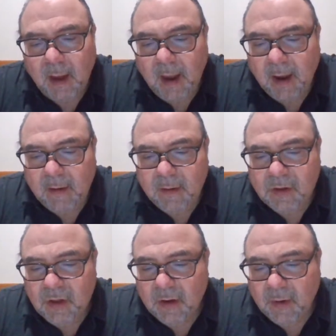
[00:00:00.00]
And
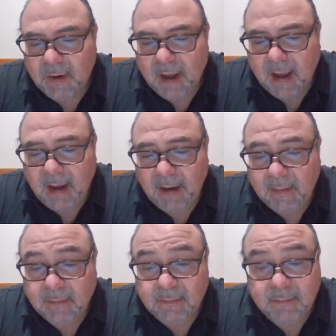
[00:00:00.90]
Gino and I
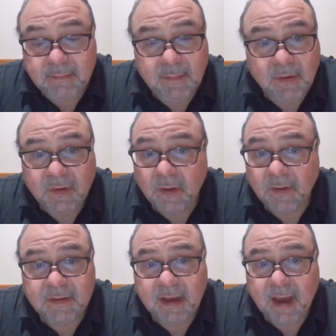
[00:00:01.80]
saw
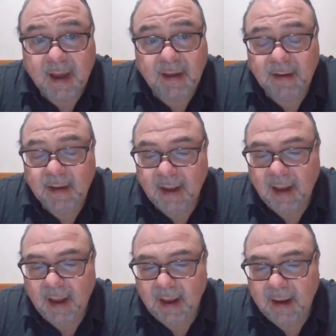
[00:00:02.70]
this guy.
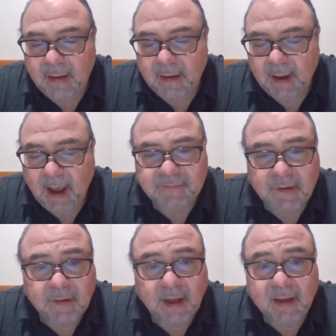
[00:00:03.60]
And
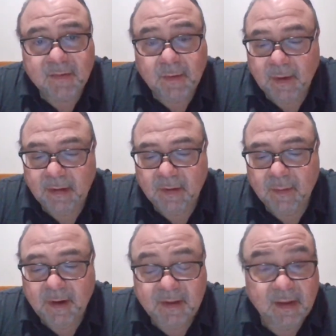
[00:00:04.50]
after class, we went to
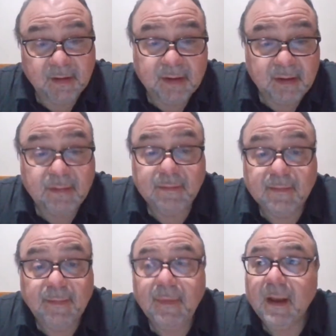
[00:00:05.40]
him and said, listen,
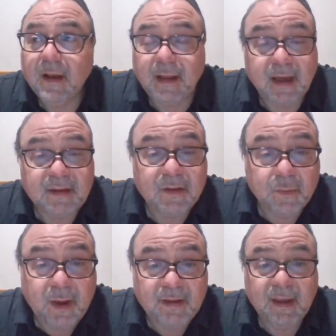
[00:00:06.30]
class is
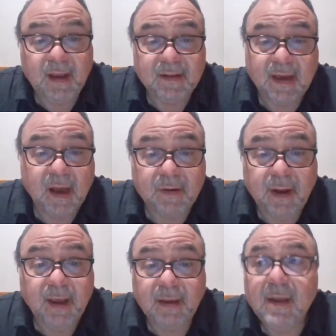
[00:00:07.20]
Wednesday and
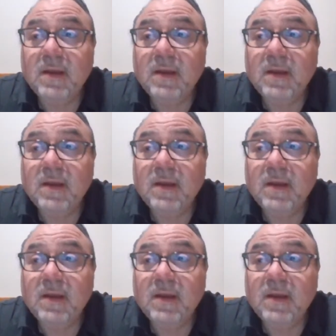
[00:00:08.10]
Saturday.